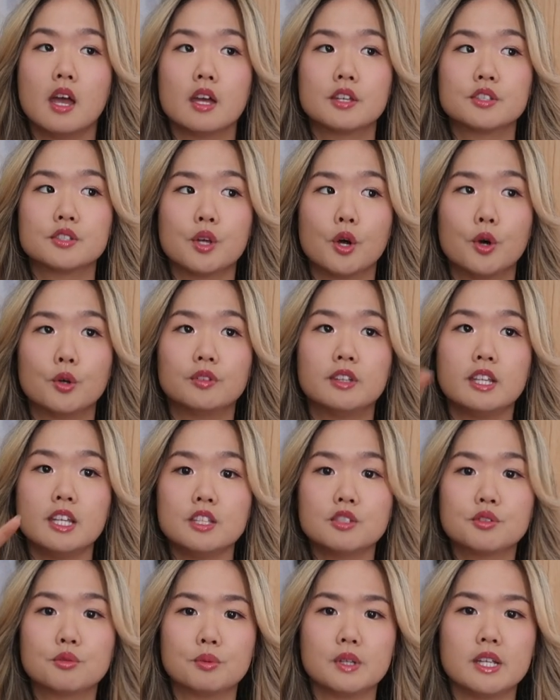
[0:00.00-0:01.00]
So
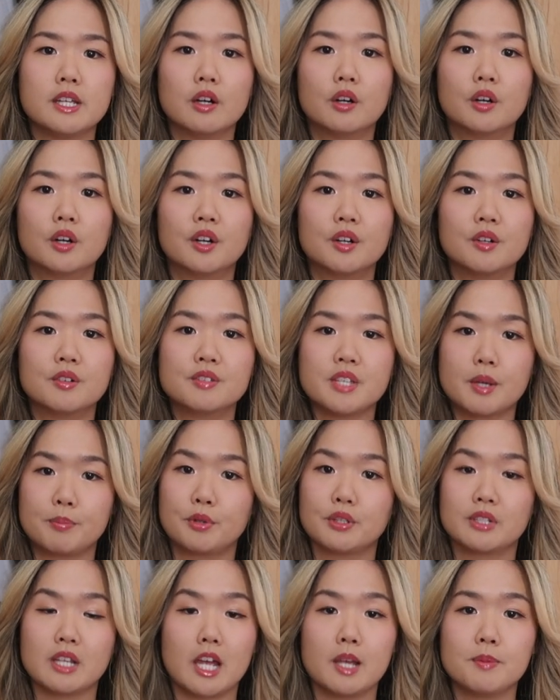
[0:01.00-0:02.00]
these three are
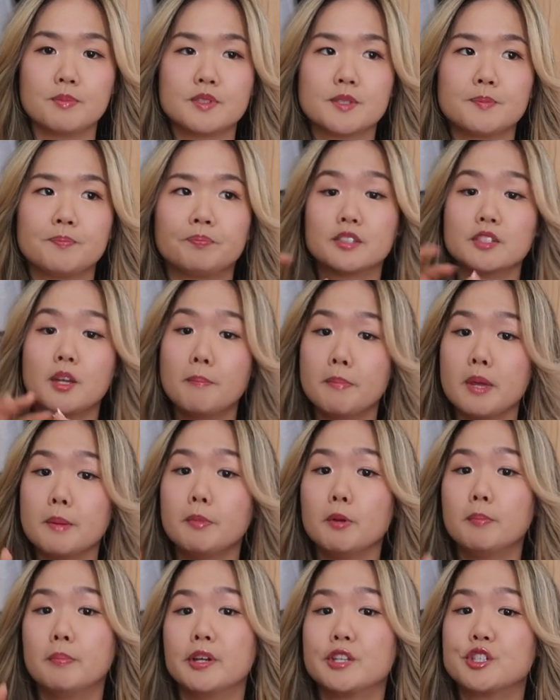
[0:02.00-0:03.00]
separate types. Some
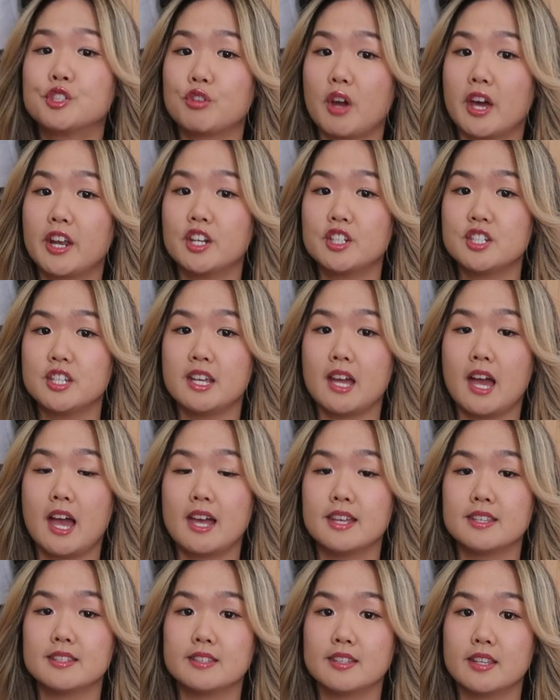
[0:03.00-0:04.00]
people put strategy
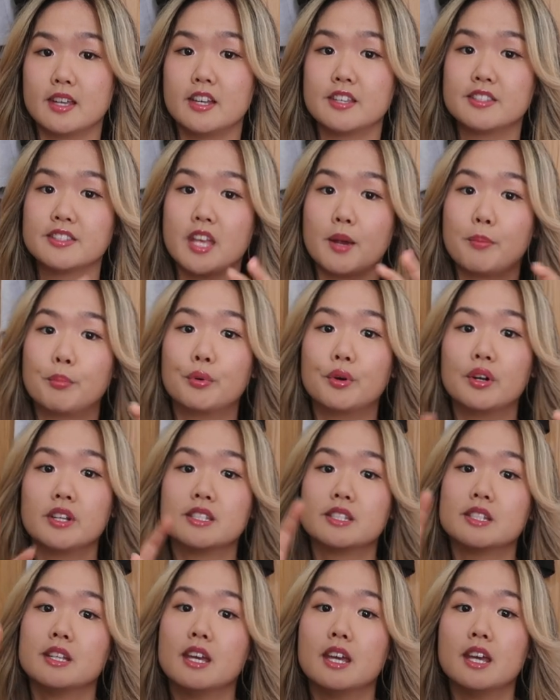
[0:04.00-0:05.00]
as a
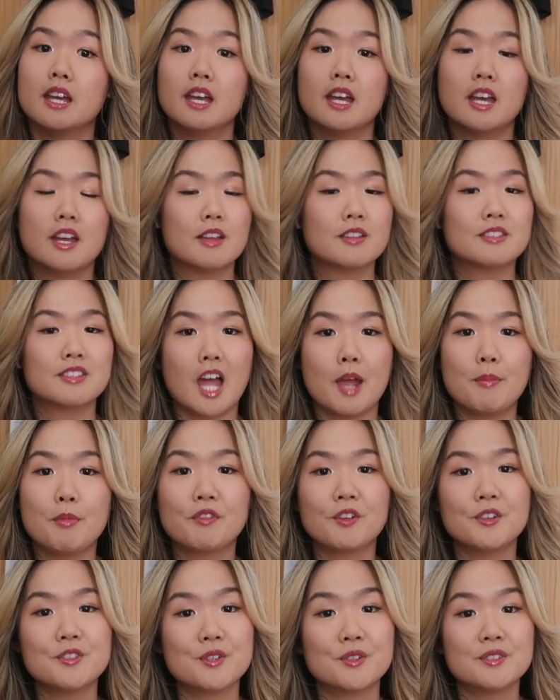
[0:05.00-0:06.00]
separate type
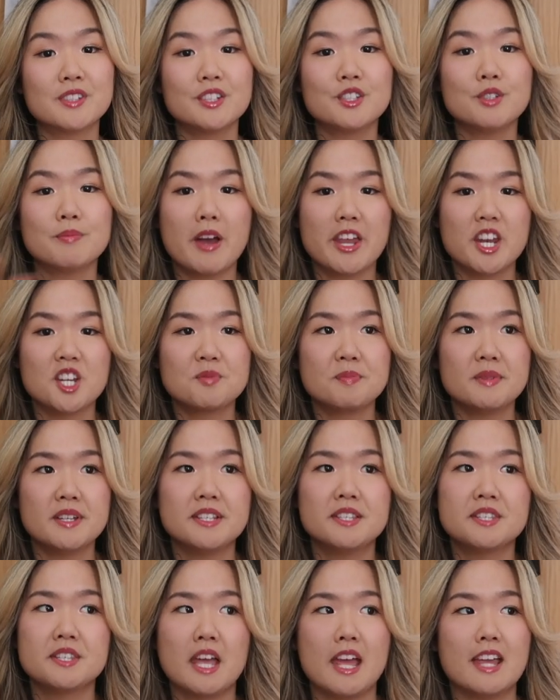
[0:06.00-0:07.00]
of consulting to
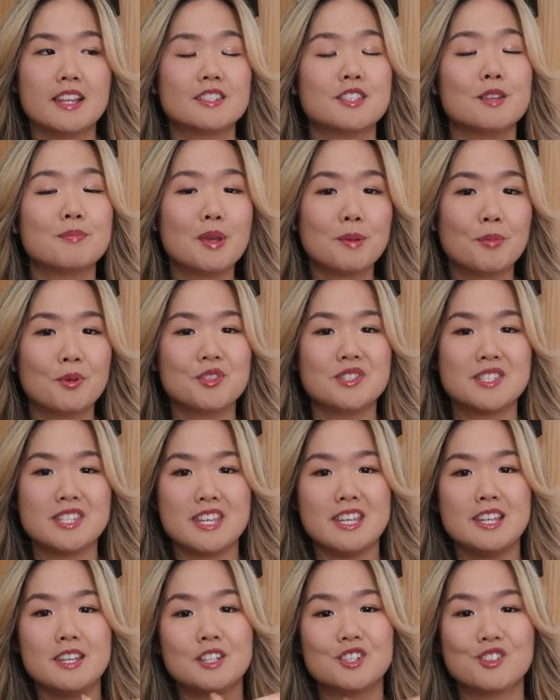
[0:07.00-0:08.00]
management, and some people
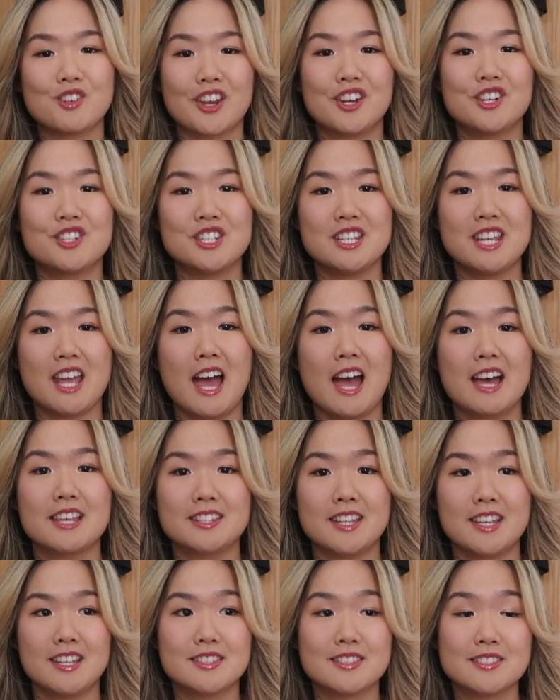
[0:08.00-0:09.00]
see strategy
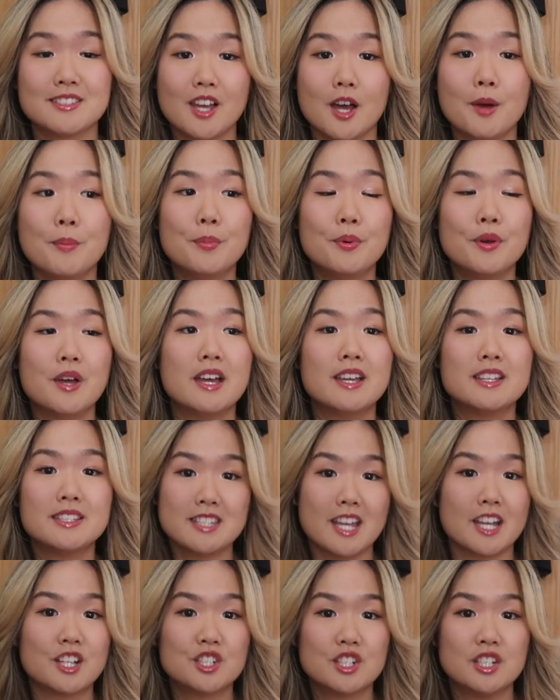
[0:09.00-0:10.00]
as a
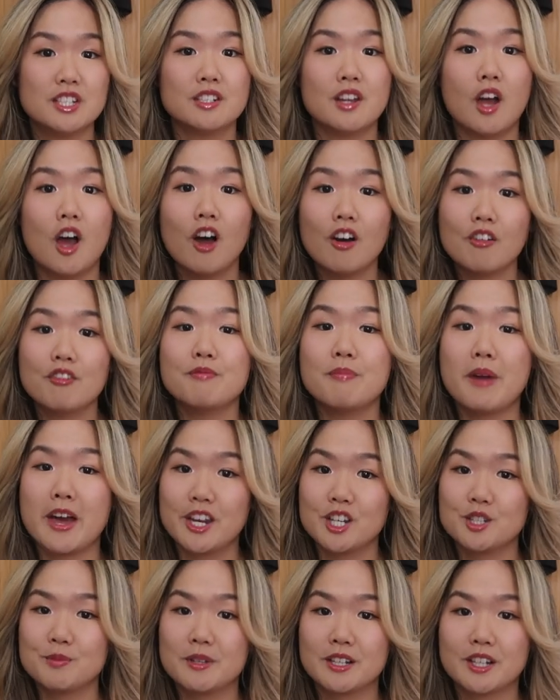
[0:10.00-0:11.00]
subsection of
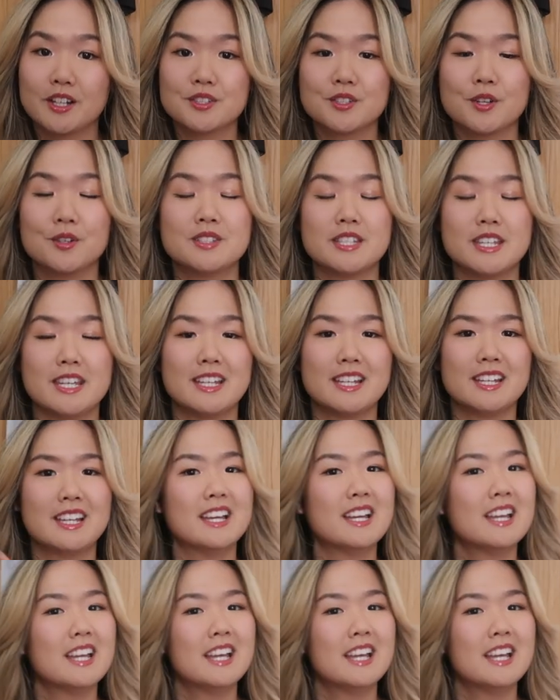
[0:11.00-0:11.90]
management consulting.